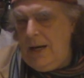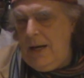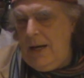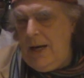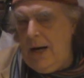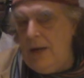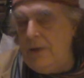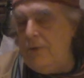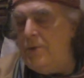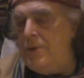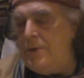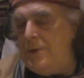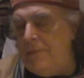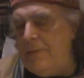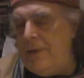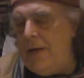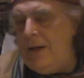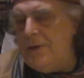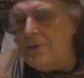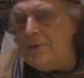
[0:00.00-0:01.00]
hundreds of
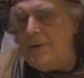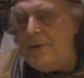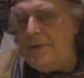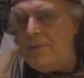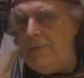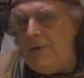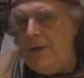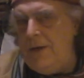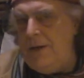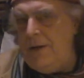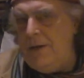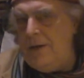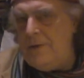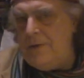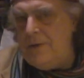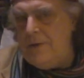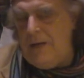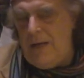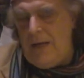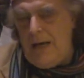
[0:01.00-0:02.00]
thousands of
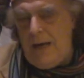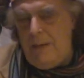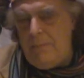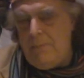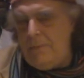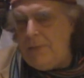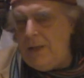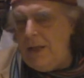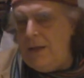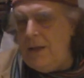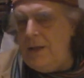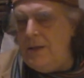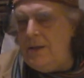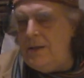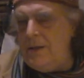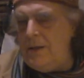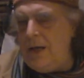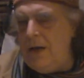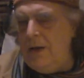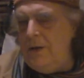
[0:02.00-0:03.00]
years. They
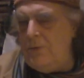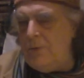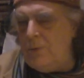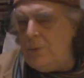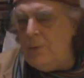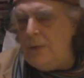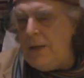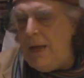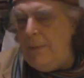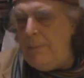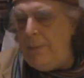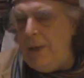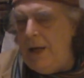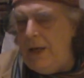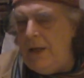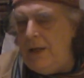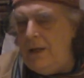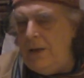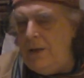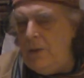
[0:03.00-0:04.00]
didn't go through all that
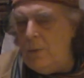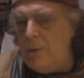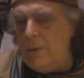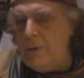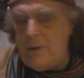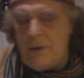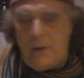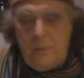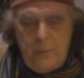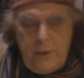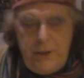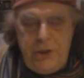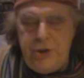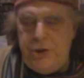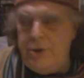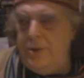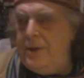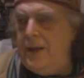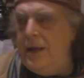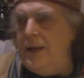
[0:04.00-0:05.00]
pain in order that we
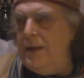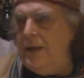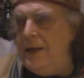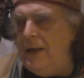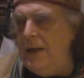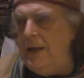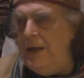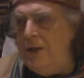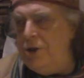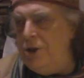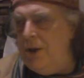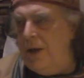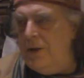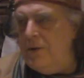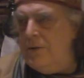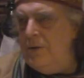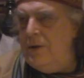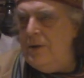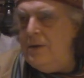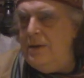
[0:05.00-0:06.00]
should then kill each
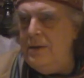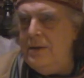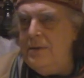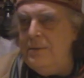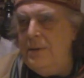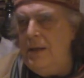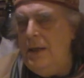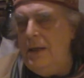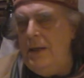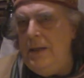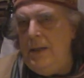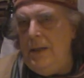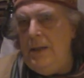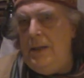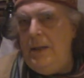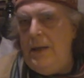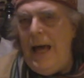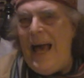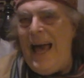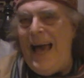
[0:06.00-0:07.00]
other and
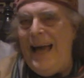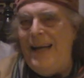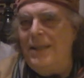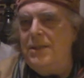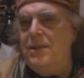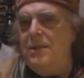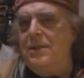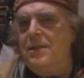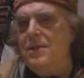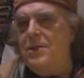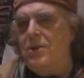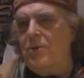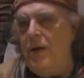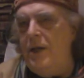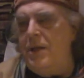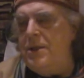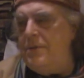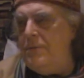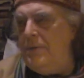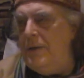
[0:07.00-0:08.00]
act
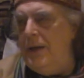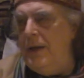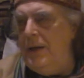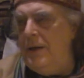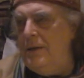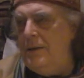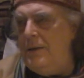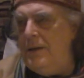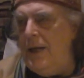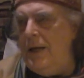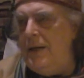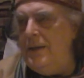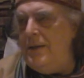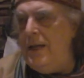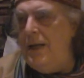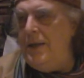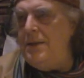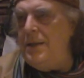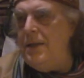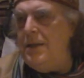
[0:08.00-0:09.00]
disgracefully. They
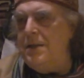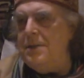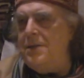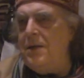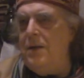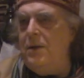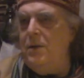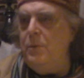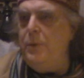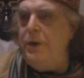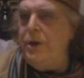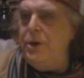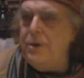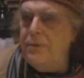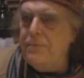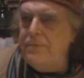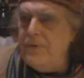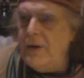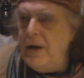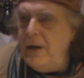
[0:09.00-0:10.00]
did it so that we
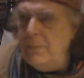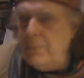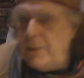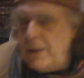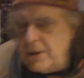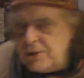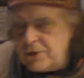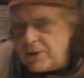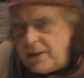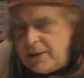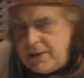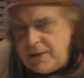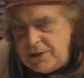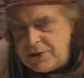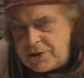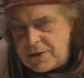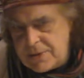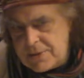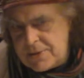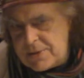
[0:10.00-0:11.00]
could find pleasure in
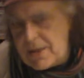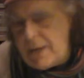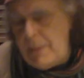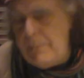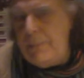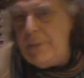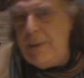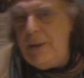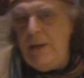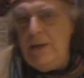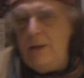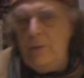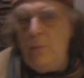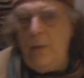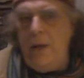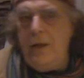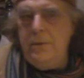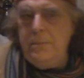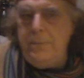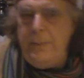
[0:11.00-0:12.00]
each other's company and
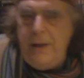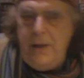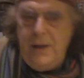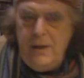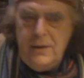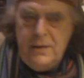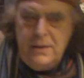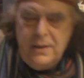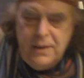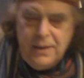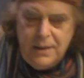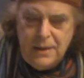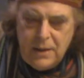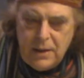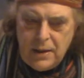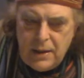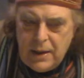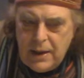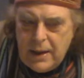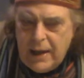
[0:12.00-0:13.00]
well-being
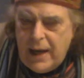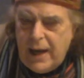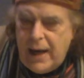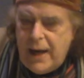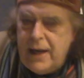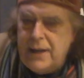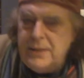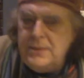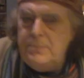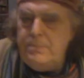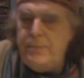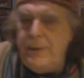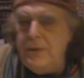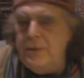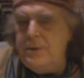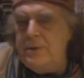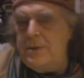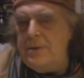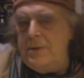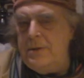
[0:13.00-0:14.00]
and
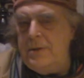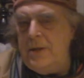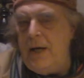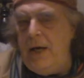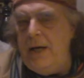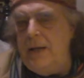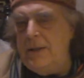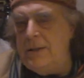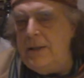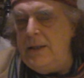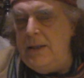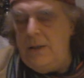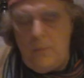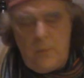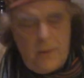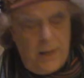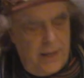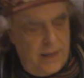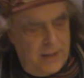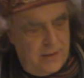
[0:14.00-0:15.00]
build a society
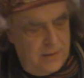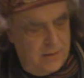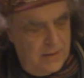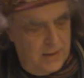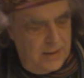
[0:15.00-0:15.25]
where